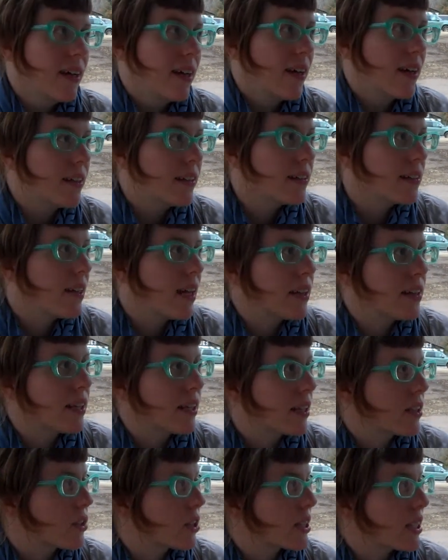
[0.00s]
And I
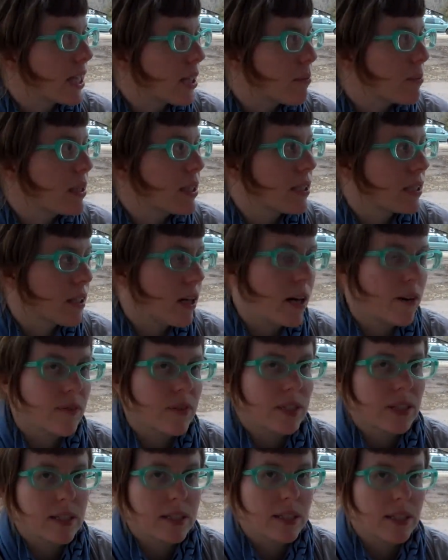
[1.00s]
think it just gave me the
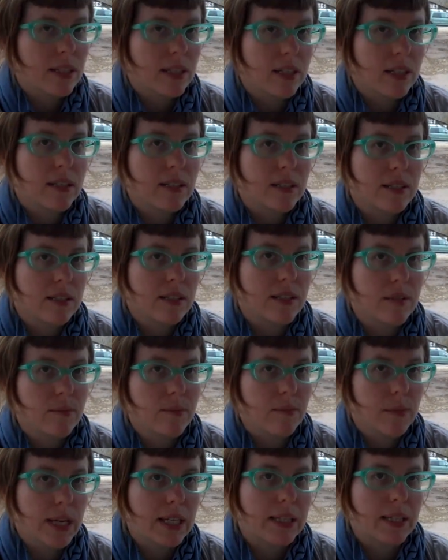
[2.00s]
confidence I needed to
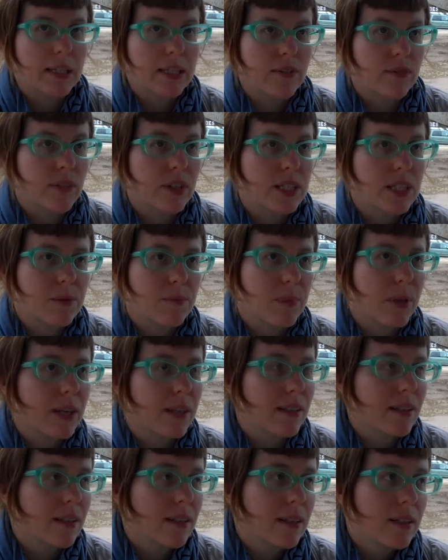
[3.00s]
make the difference.
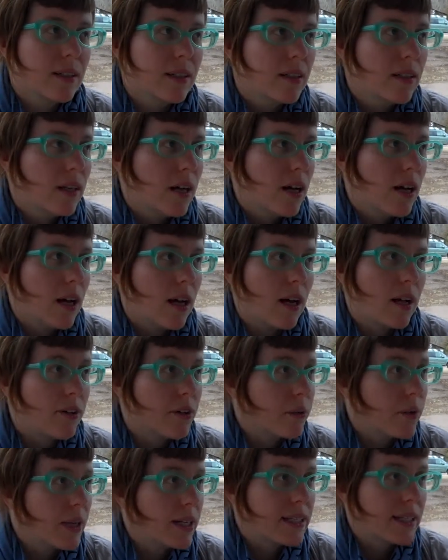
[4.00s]
But
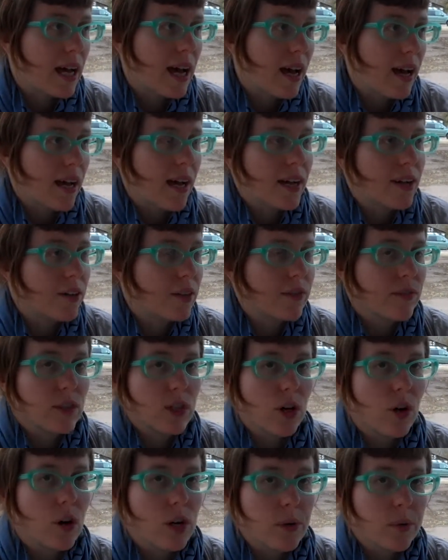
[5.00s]
otherwise, I don't even
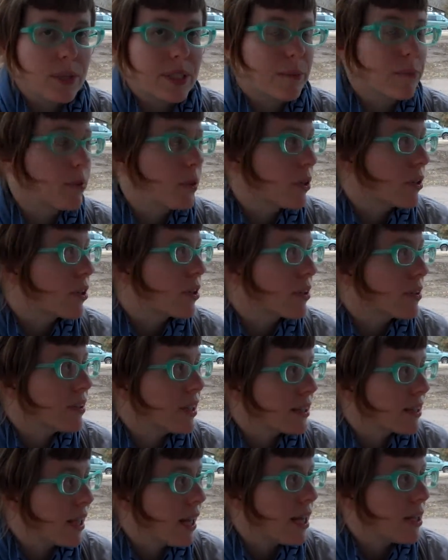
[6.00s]
know. It was a blur.
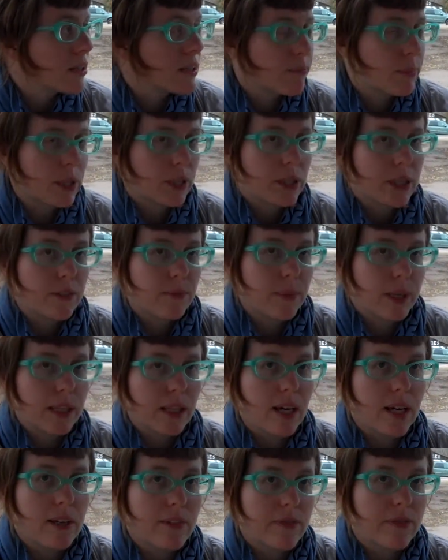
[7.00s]
Like that period of my
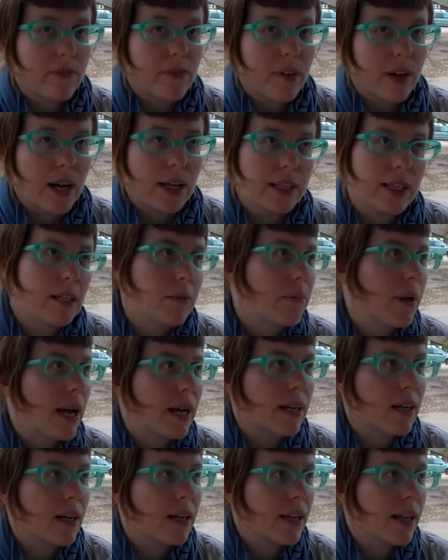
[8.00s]
life, I think
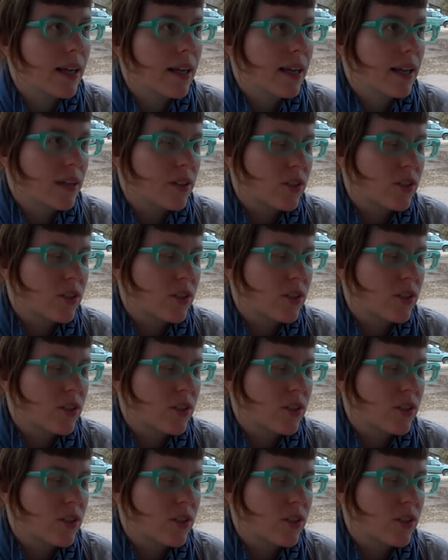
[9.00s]
back on it, and